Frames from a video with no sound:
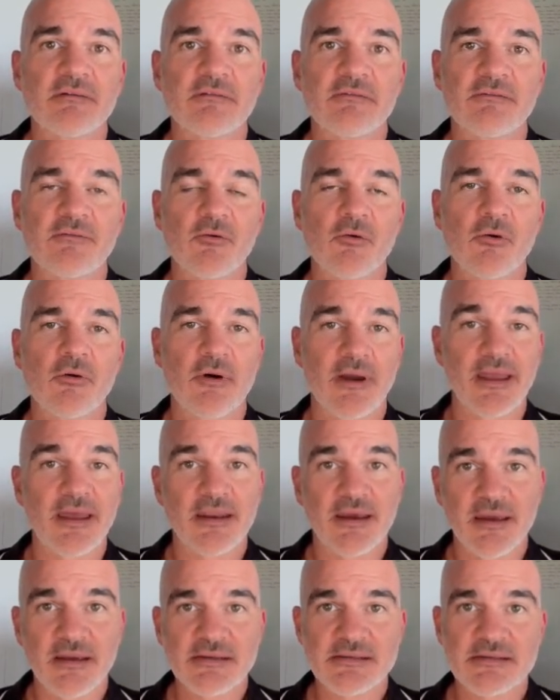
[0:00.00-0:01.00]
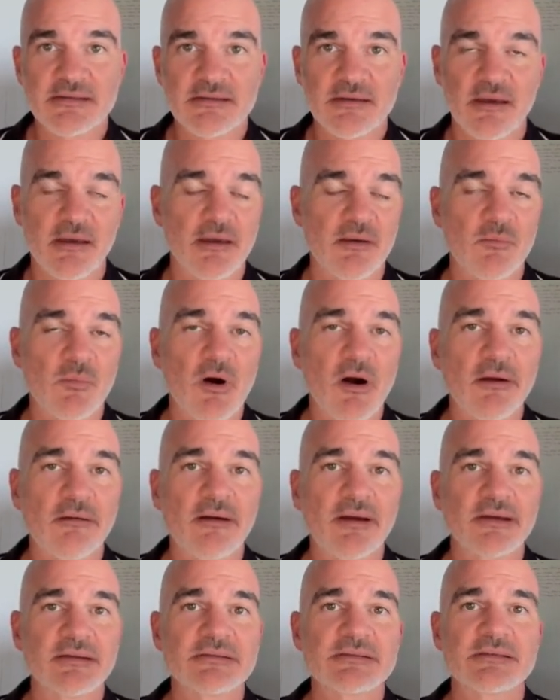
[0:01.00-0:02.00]
for headaches and
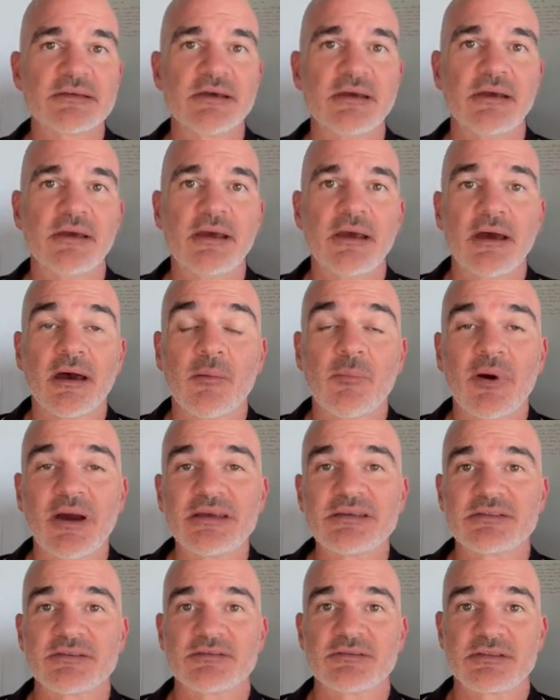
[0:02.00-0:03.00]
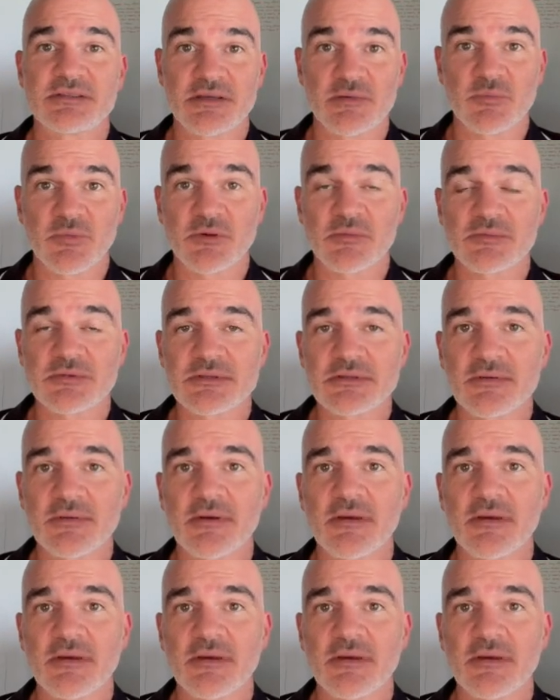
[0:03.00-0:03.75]
migraines are based on symptoms.